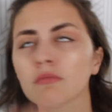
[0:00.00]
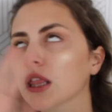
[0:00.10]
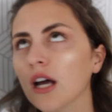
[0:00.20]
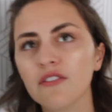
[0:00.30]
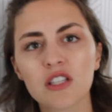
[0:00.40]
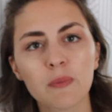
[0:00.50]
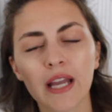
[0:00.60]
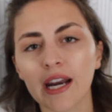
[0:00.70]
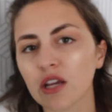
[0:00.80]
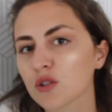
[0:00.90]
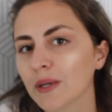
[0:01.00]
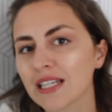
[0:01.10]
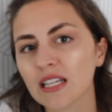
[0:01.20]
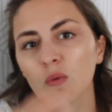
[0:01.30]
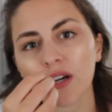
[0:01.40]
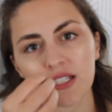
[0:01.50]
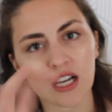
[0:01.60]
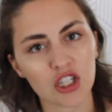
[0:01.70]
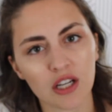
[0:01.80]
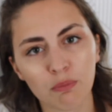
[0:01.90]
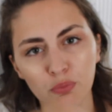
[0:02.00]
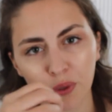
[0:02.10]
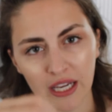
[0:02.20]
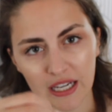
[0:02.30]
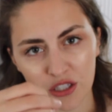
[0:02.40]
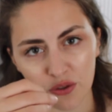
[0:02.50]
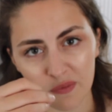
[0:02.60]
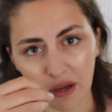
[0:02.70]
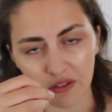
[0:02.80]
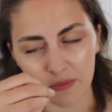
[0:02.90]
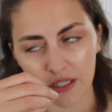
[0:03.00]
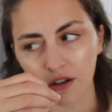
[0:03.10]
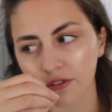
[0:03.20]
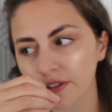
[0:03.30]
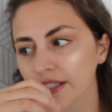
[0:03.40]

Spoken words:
loved SpaghettiOs, but he didn't want to touch it and bring it into his mouth himself.